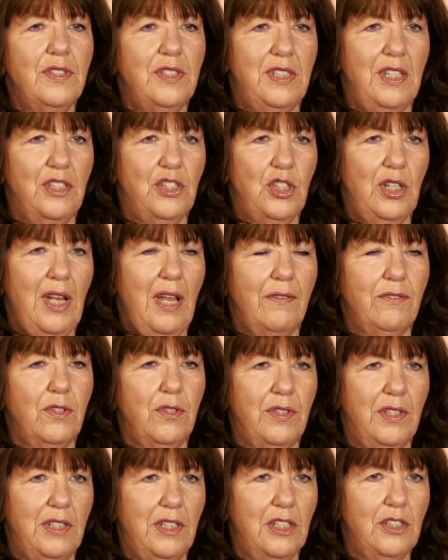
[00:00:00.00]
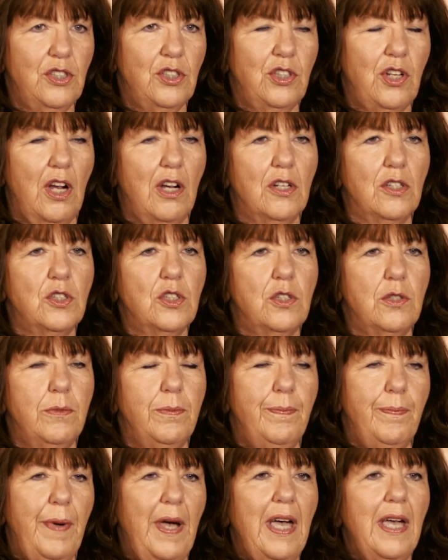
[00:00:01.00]
incision after the discharge
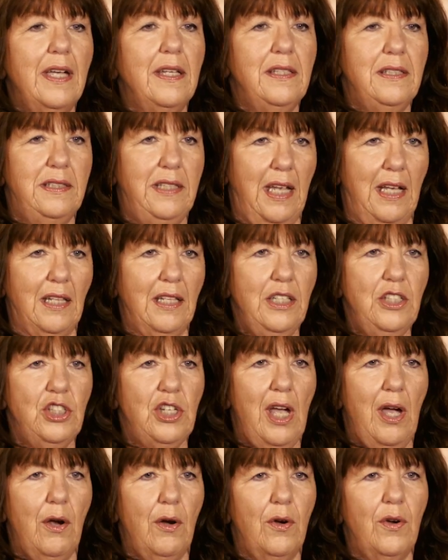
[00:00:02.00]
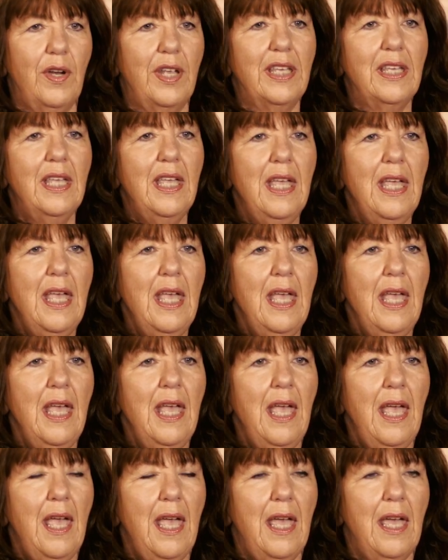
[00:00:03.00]
by daily showering
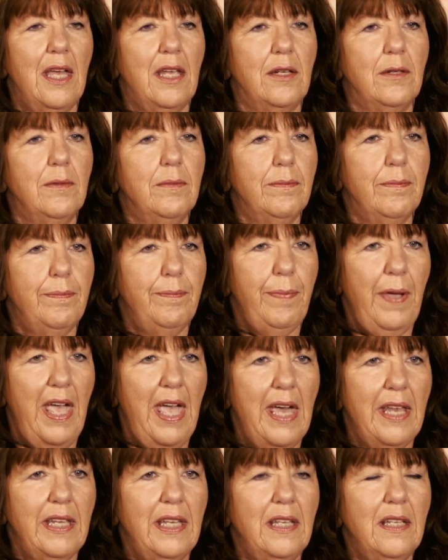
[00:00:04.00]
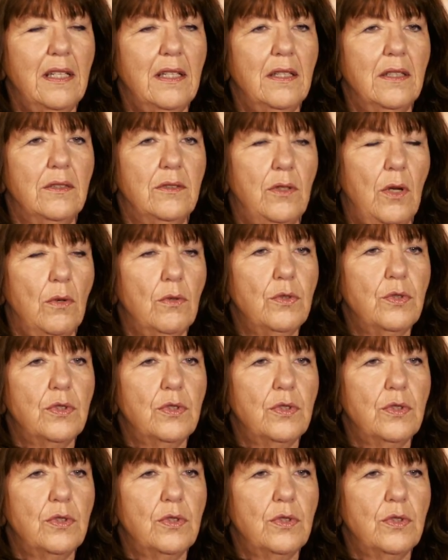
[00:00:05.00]
and patting, no